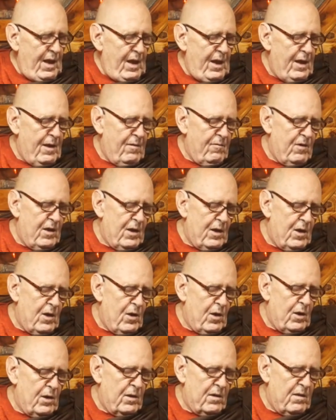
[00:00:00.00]
Having
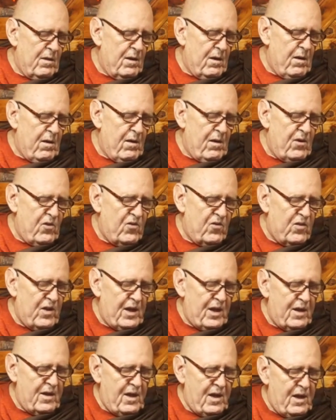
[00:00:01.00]
gone there, he
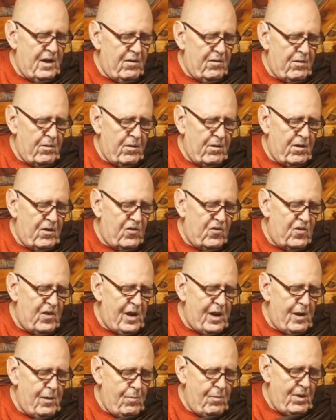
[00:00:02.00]
sat down on a
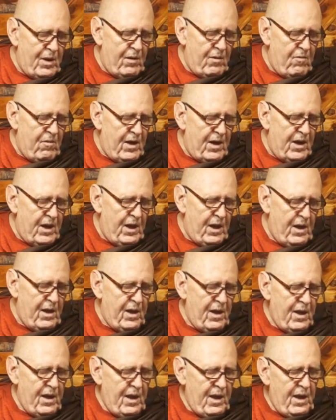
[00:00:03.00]
seat made ready
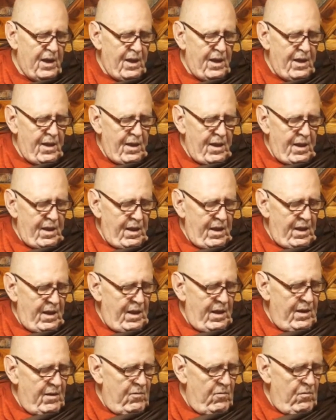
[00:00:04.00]

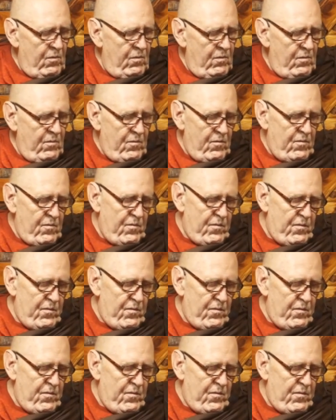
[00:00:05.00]
and